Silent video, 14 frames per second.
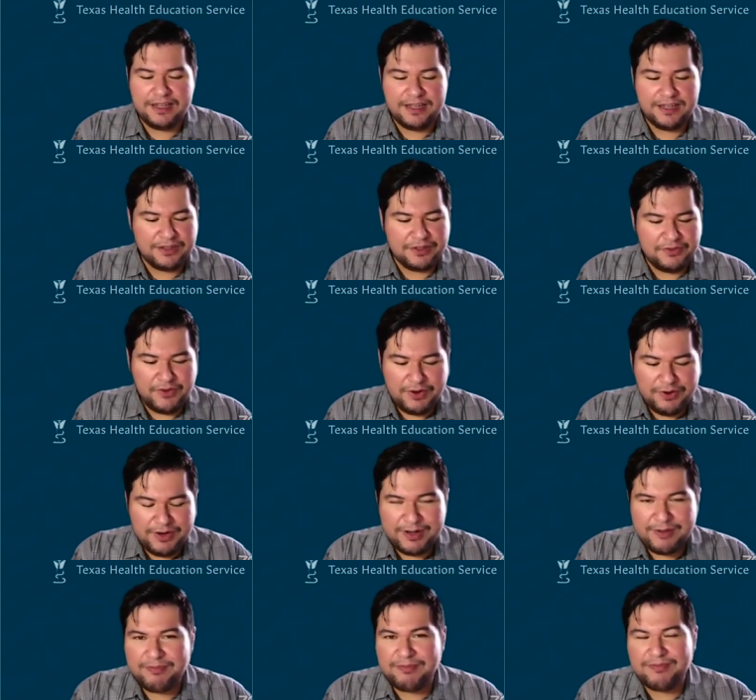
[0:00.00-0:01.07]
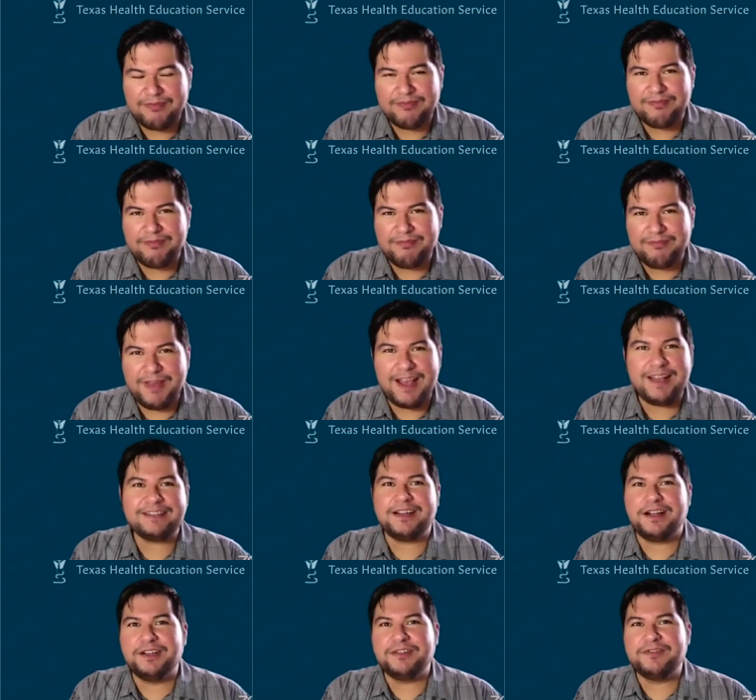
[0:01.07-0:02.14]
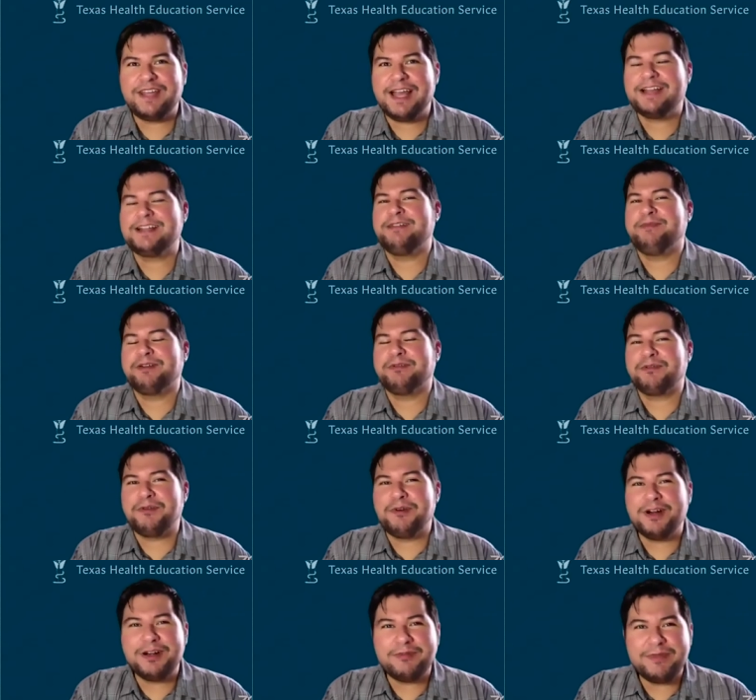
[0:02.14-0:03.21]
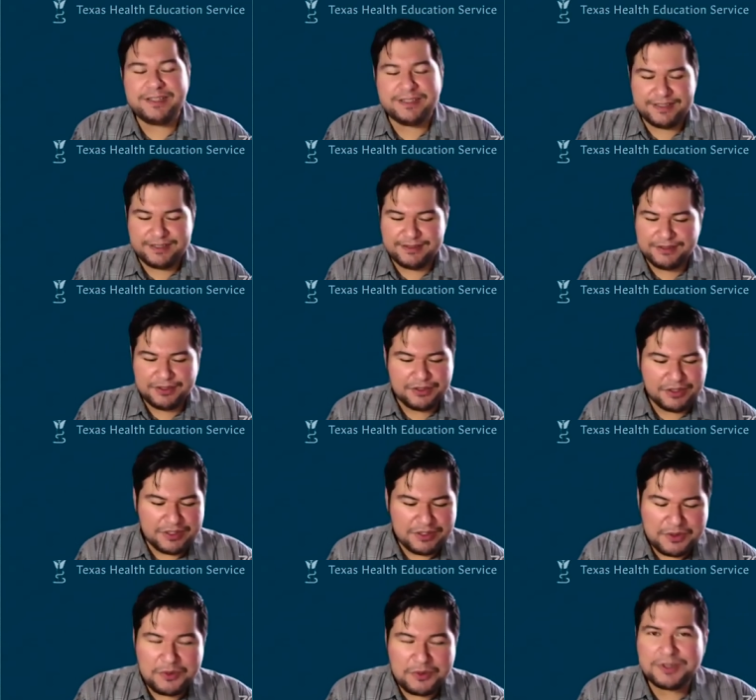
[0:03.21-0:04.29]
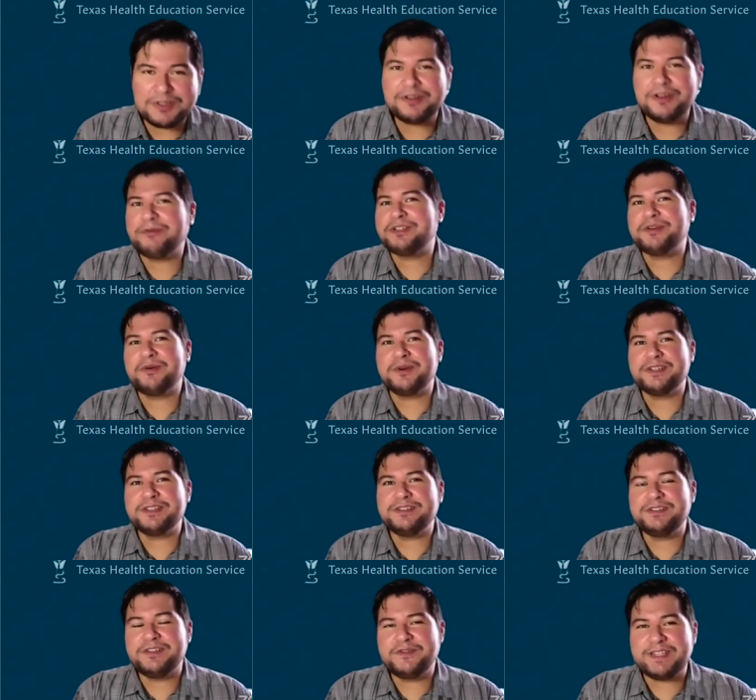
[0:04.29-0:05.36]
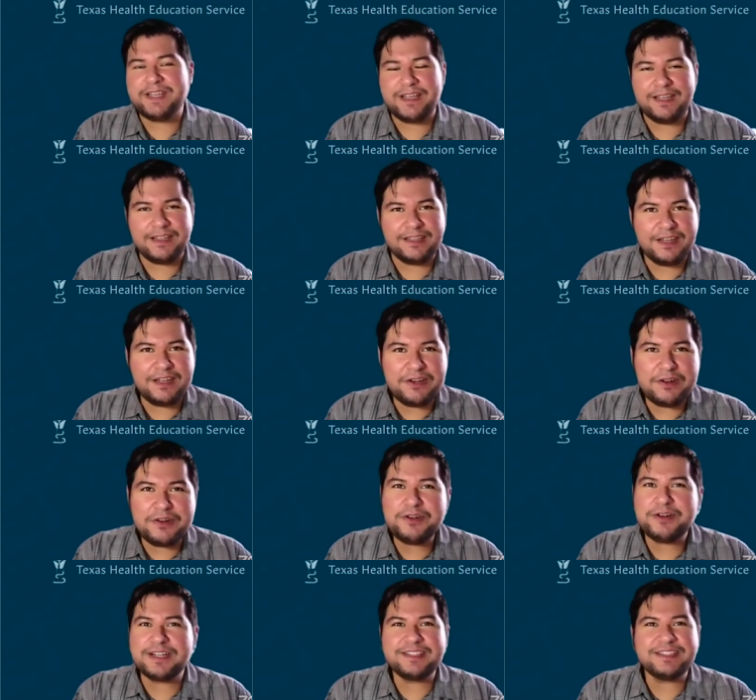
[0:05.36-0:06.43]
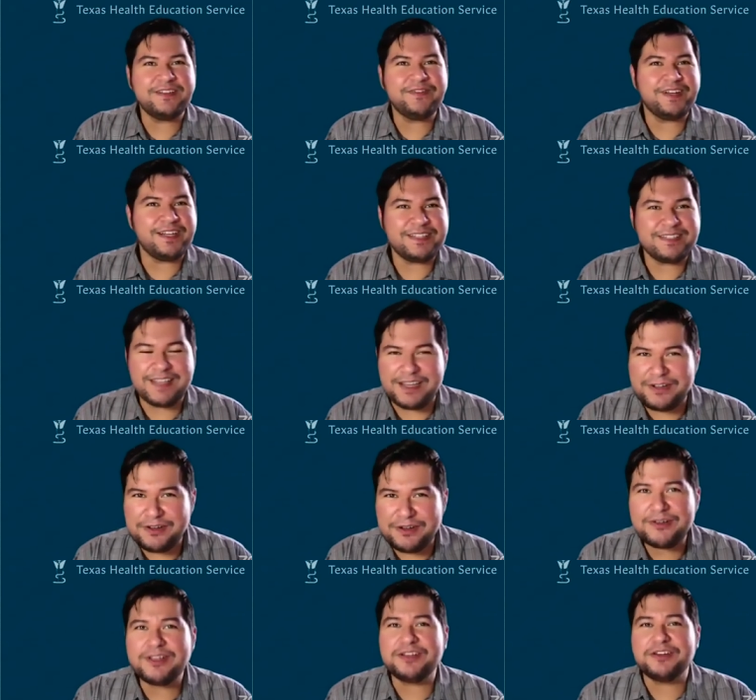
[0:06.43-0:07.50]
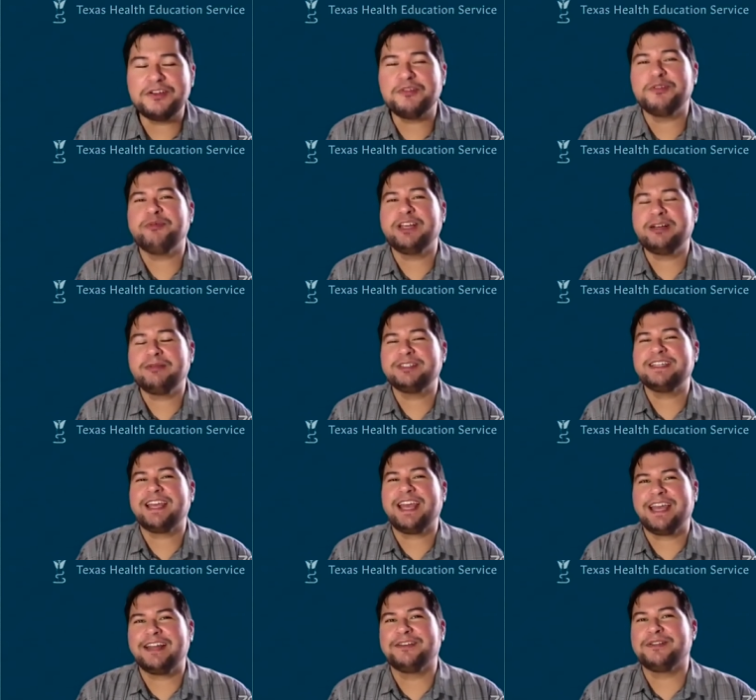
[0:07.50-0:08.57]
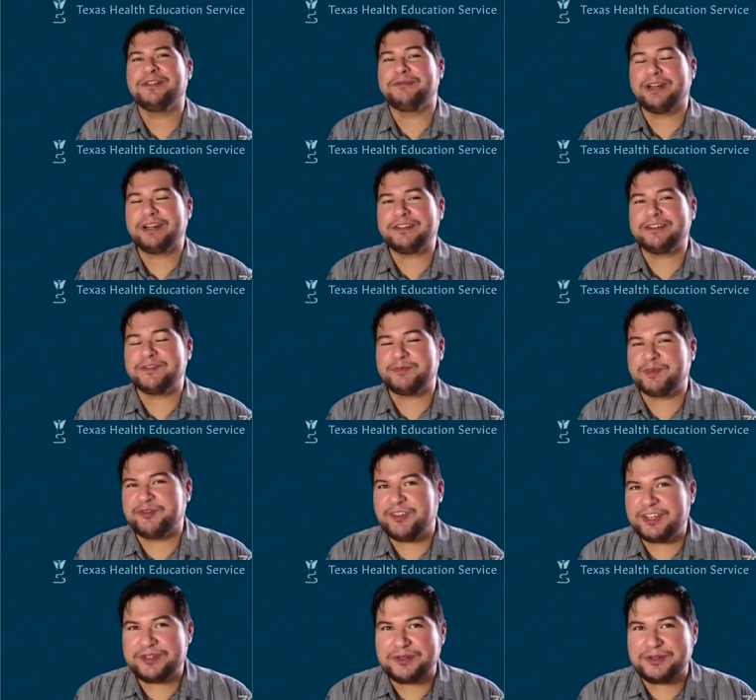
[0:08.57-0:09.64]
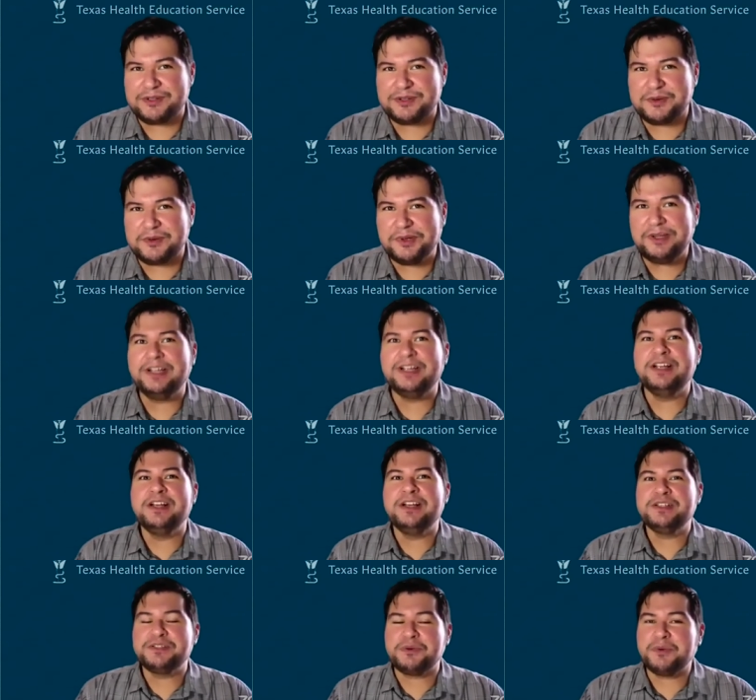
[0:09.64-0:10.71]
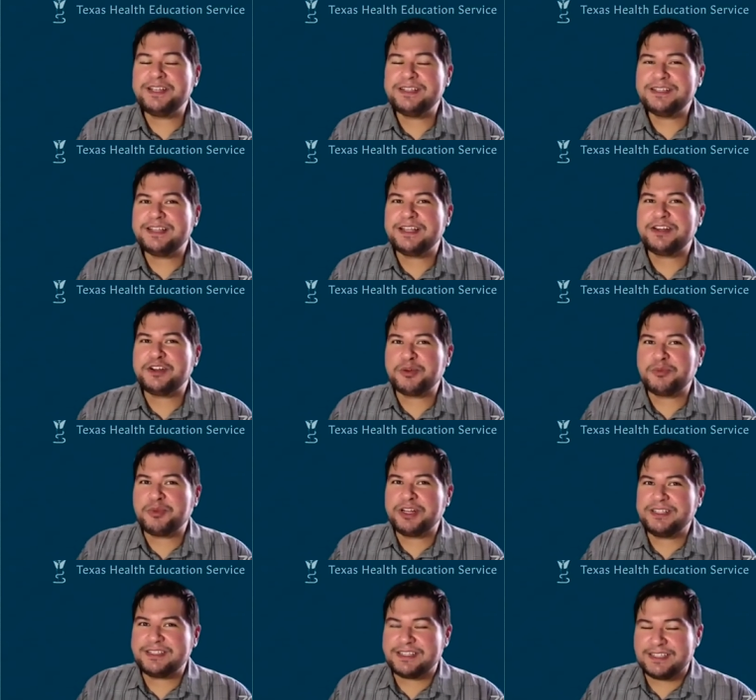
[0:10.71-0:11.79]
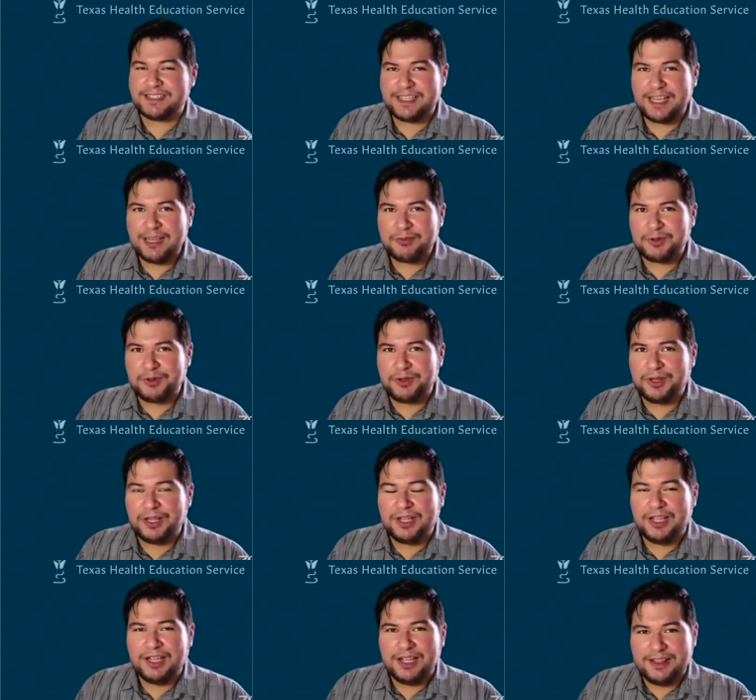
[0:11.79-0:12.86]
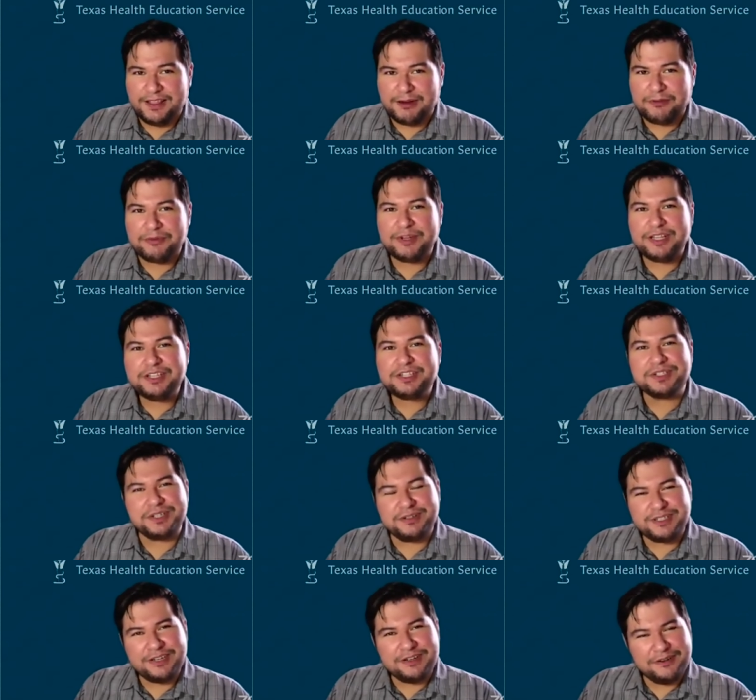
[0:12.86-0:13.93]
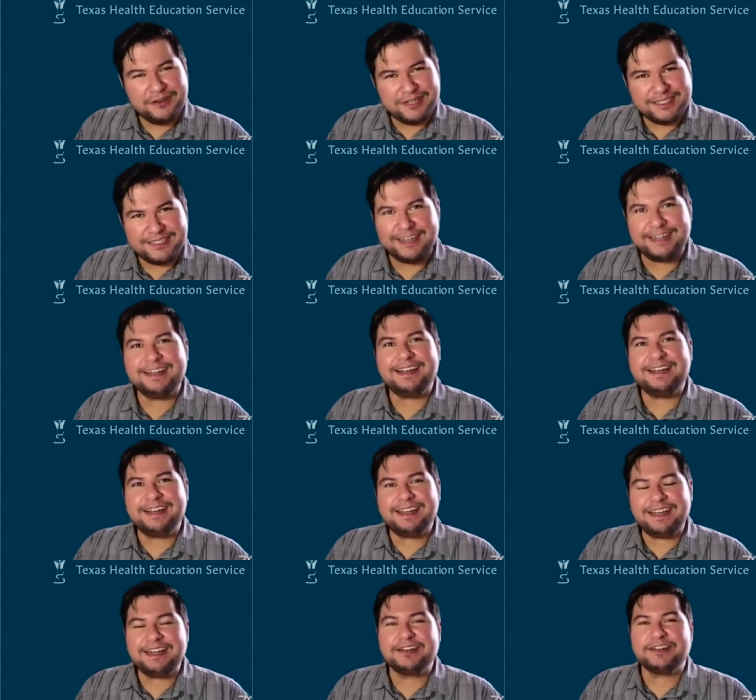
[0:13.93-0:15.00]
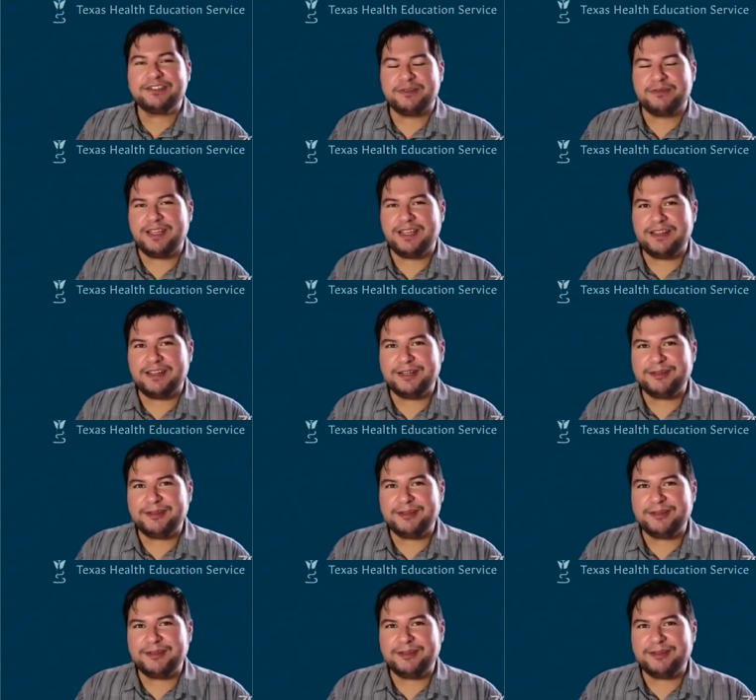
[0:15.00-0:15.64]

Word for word: you've already met all of the academic requirements the schools know which courses you've taken they know your activities they know that you would be able to handle the rigors of professional school so what is it that you're bringing to the table that really shows that you're excited and eager to be there.